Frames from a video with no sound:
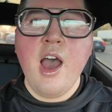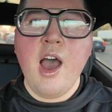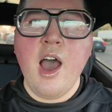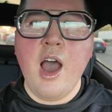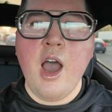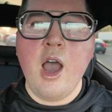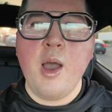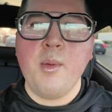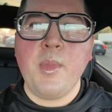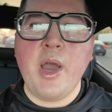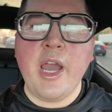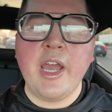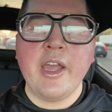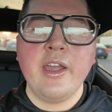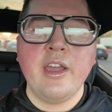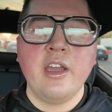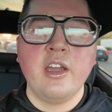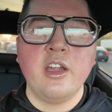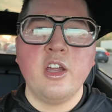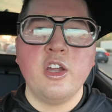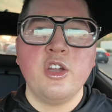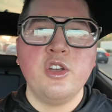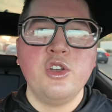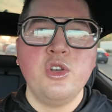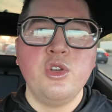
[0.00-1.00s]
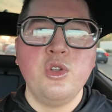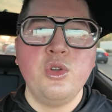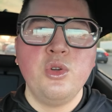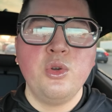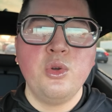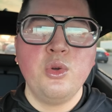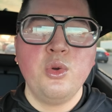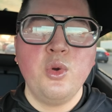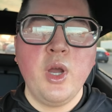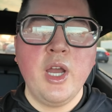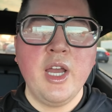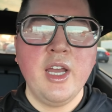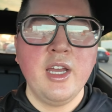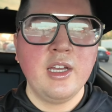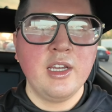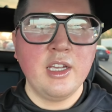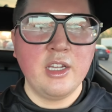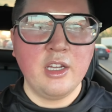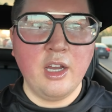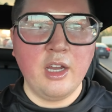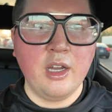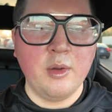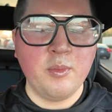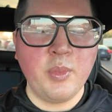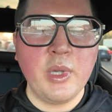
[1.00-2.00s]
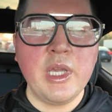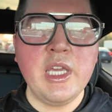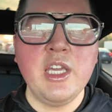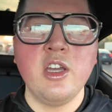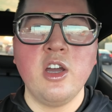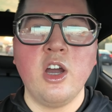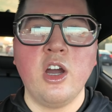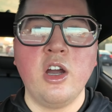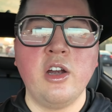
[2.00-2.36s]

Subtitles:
I hit a new PR